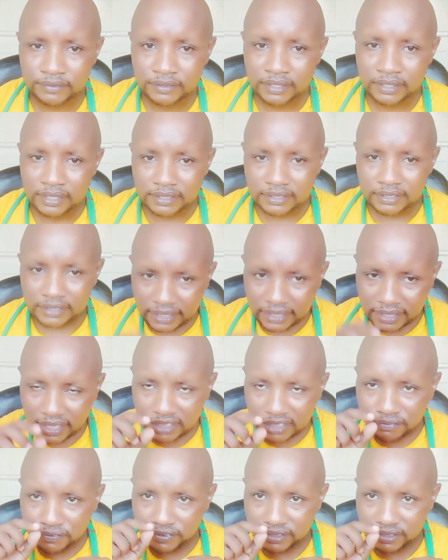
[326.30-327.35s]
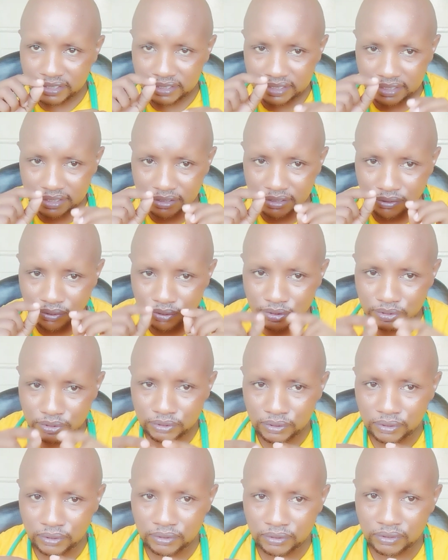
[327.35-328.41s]
Centers for Disease
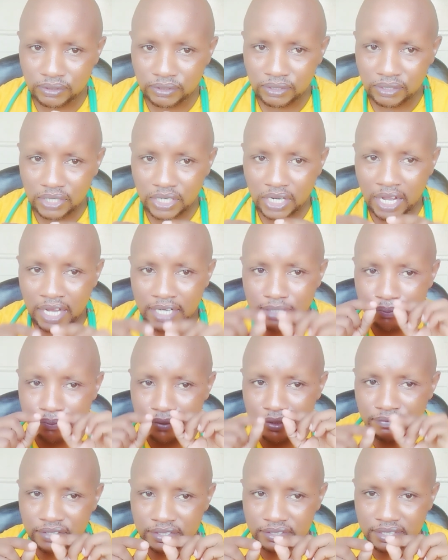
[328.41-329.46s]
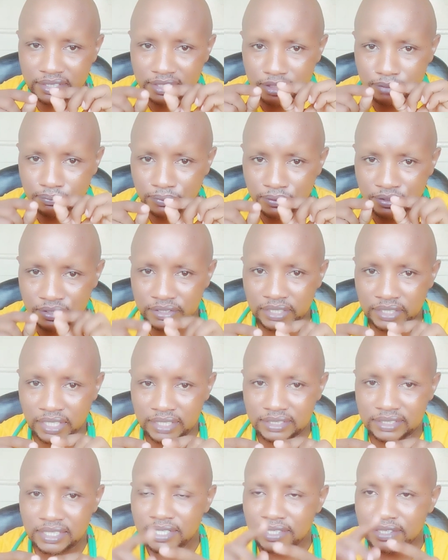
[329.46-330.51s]
Control and Prevention reports that
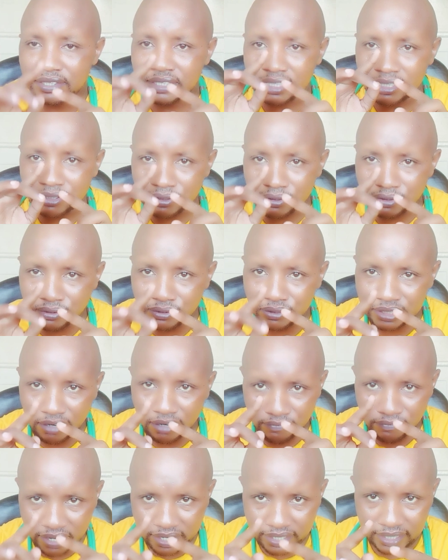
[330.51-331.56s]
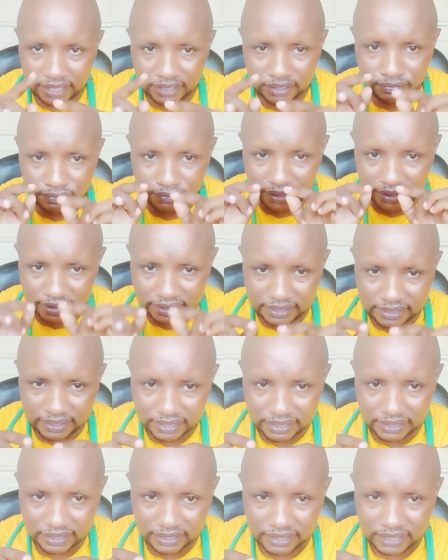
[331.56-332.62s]
the rotavirus
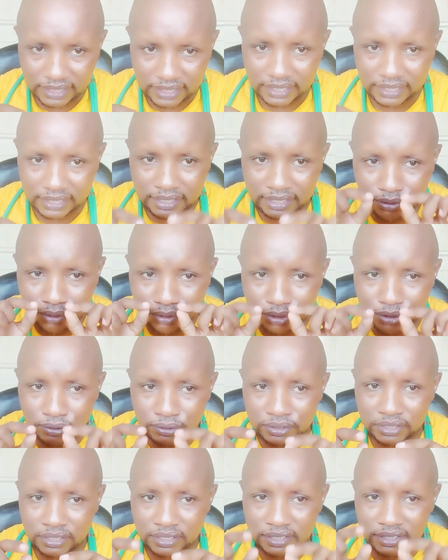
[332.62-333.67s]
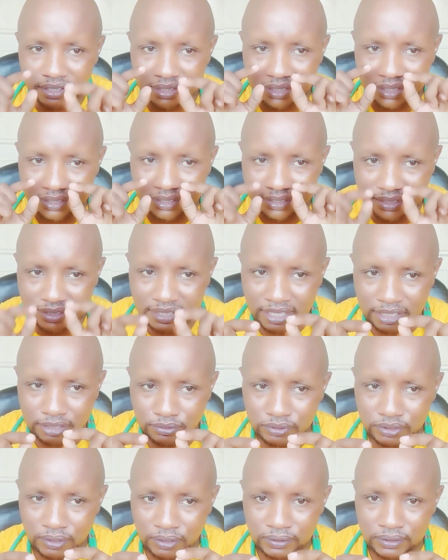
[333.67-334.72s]
vaccine introduced in the year
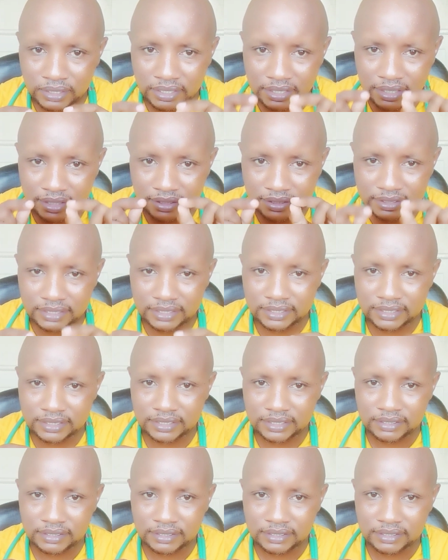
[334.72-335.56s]
2006